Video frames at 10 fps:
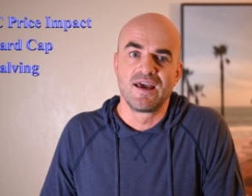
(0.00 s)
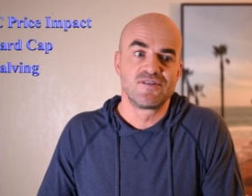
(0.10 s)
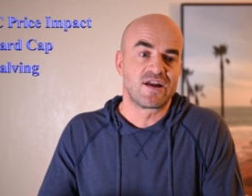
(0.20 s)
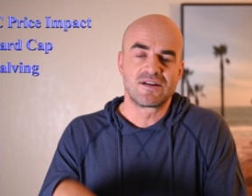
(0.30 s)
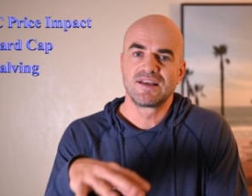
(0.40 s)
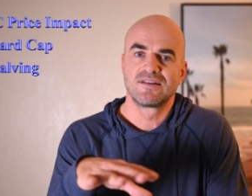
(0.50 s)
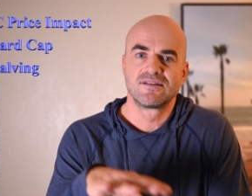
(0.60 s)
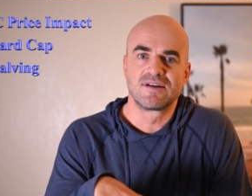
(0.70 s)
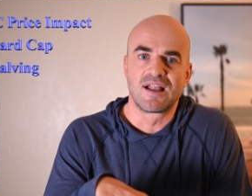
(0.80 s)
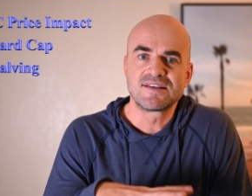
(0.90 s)
And finally,
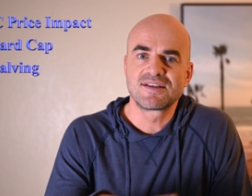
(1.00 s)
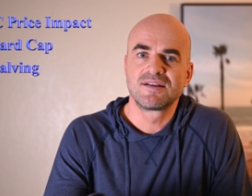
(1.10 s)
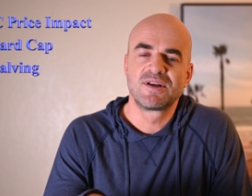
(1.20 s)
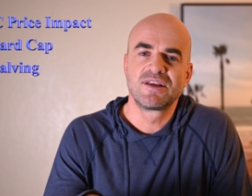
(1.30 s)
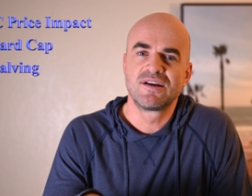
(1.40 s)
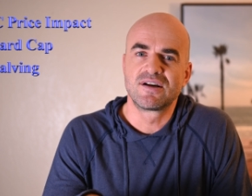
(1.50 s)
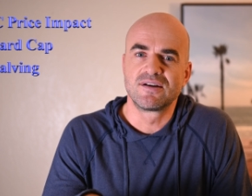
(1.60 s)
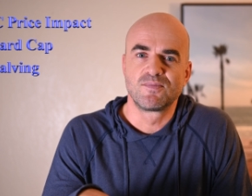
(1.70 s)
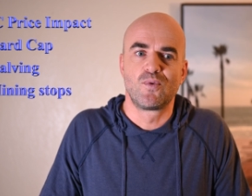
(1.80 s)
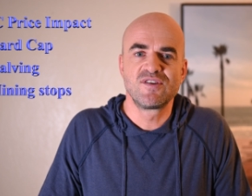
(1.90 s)
the last element
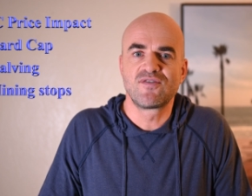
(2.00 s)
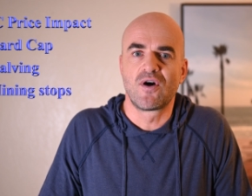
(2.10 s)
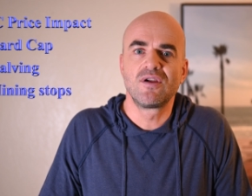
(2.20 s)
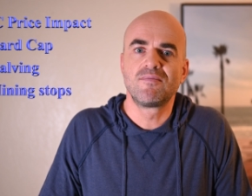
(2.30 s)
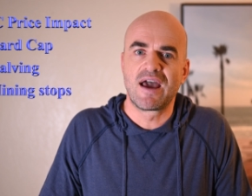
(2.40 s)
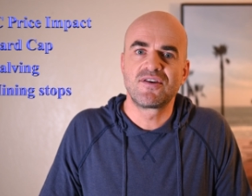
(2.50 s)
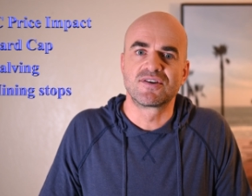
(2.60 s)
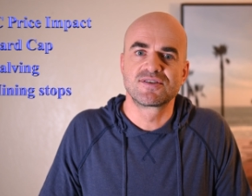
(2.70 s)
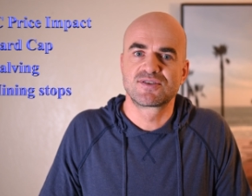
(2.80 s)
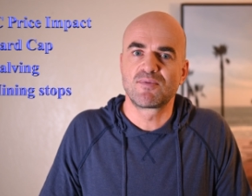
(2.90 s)
here, what if all
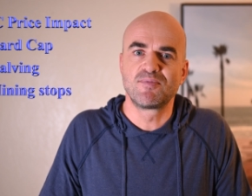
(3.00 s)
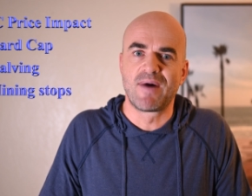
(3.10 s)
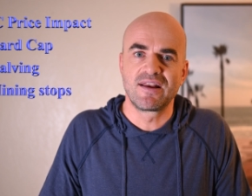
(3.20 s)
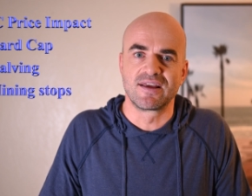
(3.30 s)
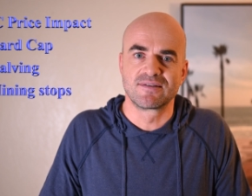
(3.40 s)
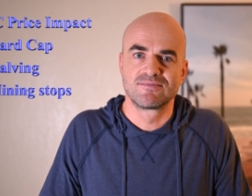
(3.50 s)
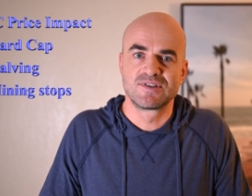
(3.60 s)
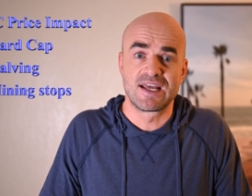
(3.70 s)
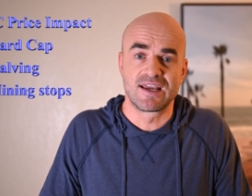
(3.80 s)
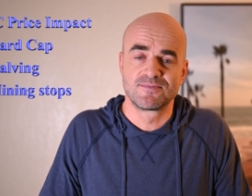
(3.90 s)
miners stopped mining
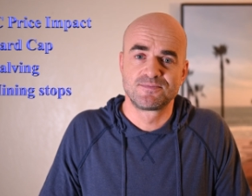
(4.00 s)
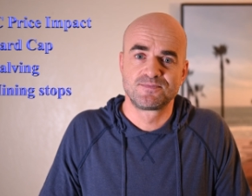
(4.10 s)
today?